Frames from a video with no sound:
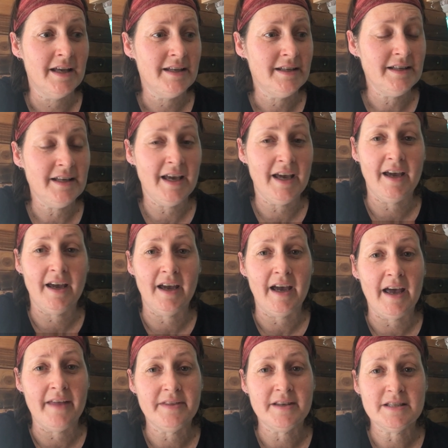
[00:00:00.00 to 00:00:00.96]
Yeah,
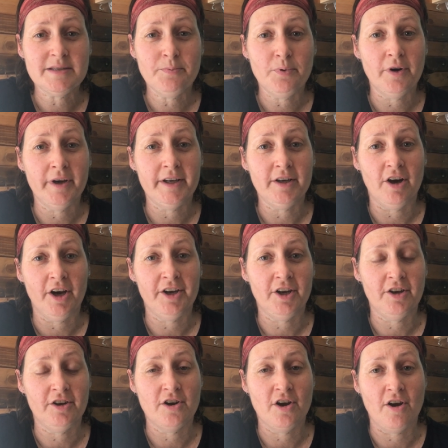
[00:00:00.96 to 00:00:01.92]
at this point I
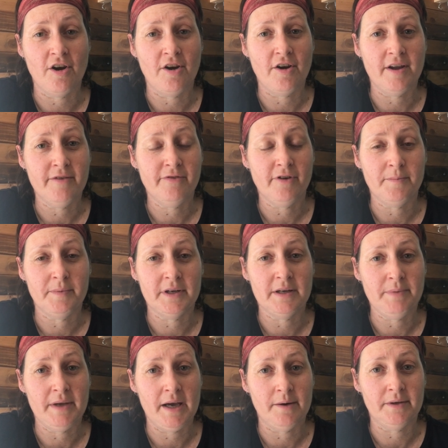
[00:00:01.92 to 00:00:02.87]
don't know if I'm going to
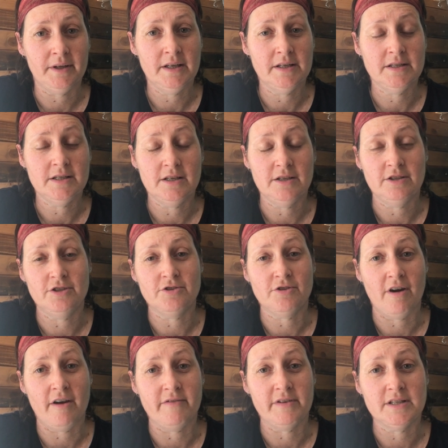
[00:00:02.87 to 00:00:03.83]
be able to continue
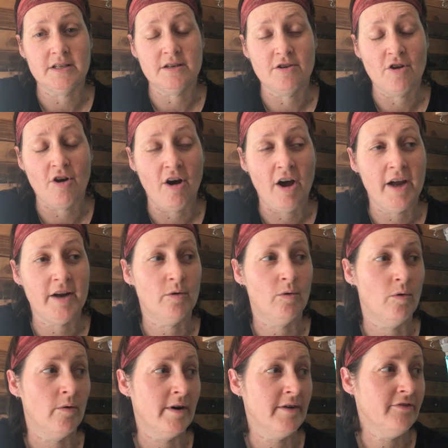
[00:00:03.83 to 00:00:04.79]
driving tonight
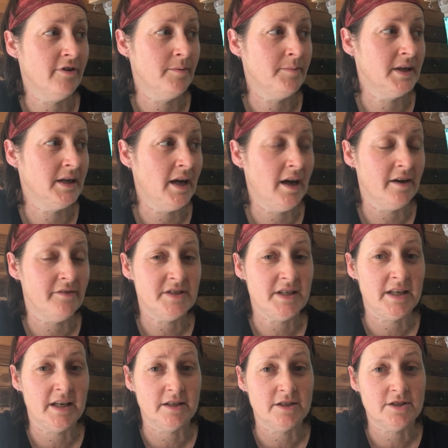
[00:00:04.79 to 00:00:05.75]
or if I'm going to have to
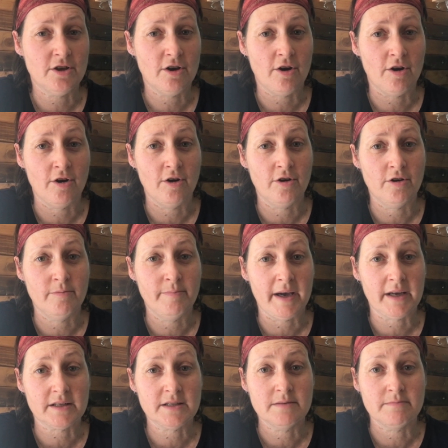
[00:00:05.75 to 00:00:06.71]
get a tow
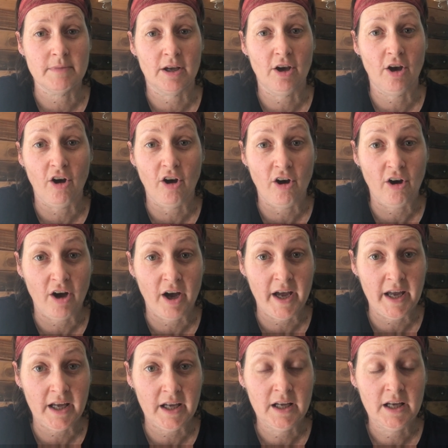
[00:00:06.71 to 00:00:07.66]
back to
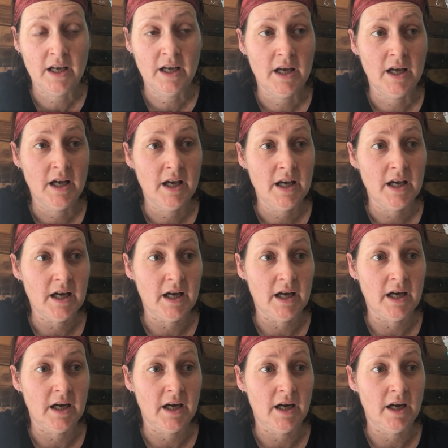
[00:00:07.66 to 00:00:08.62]
Mackay.
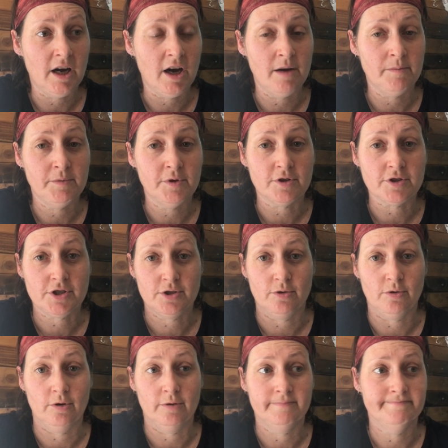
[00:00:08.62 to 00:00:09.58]
I'm not
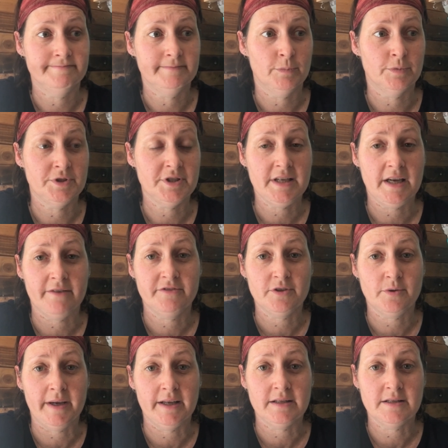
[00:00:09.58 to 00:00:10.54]
sure. We'll just have to
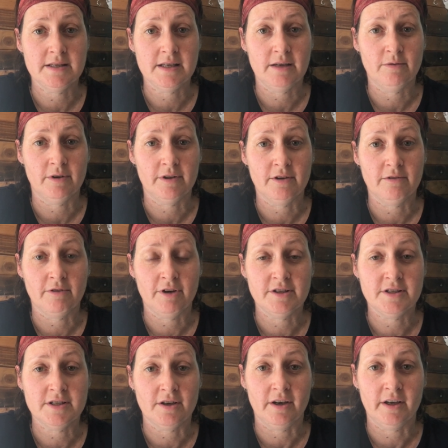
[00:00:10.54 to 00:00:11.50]
wait and see what the
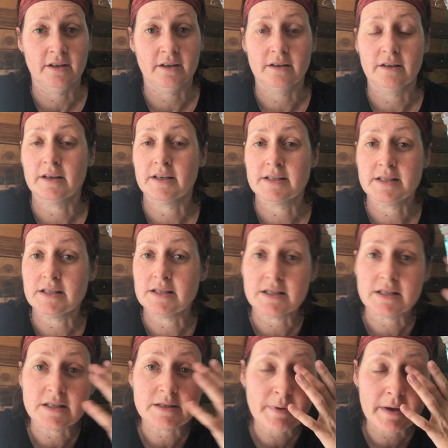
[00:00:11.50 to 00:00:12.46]
roadside
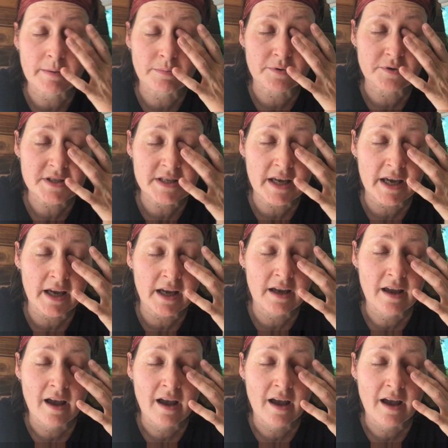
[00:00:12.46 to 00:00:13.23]
assistance people say.